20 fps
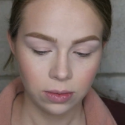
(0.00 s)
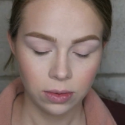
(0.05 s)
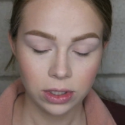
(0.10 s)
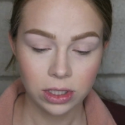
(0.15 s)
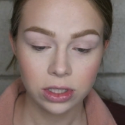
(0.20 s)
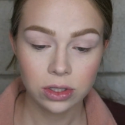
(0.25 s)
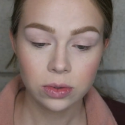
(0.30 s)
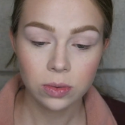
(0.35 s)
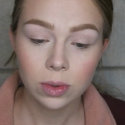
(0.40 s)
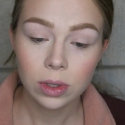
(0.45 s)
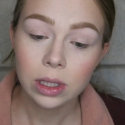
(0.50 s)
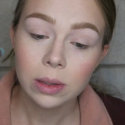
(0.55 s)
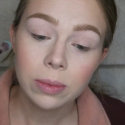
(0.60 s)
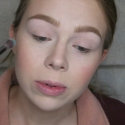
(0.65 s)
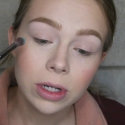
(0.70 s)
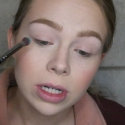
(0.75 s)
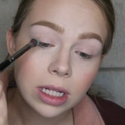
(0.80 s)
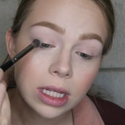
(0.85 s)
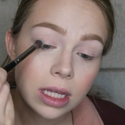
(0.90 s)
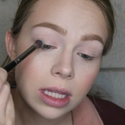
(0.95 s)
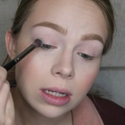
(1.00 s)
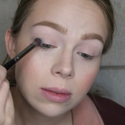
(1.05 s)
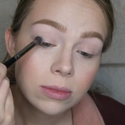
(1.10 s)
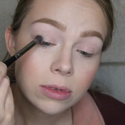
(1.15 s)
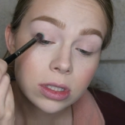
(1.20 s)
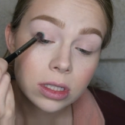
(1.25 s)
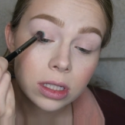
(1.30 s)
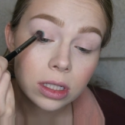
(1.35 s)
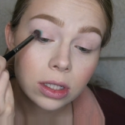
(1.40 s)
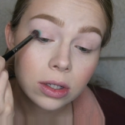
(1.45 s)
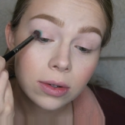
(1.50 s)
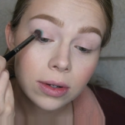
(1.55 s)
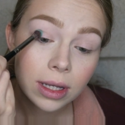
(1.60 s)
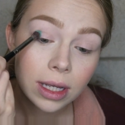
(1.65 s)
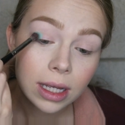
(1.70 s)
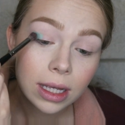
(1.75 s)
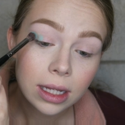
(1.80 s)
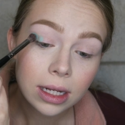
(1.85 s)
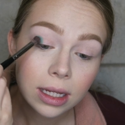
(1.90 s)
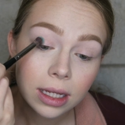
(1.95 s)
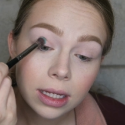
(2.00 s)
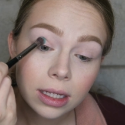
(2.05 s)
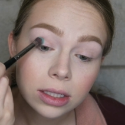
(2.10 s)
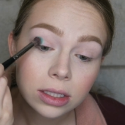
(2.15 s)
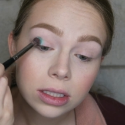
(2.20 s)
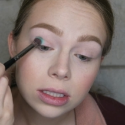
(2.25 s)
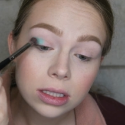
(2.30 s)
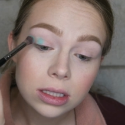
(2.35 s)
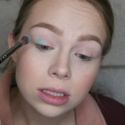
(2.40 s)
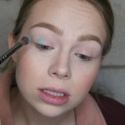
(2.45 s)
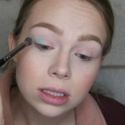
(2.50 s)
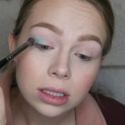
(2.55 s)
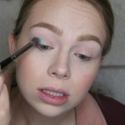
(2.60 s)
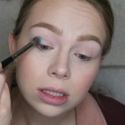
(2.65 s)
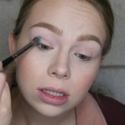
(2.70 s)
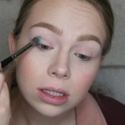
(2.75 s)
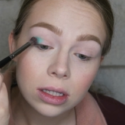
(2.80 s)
which is really pretty. And I'm just going to go ahead and just,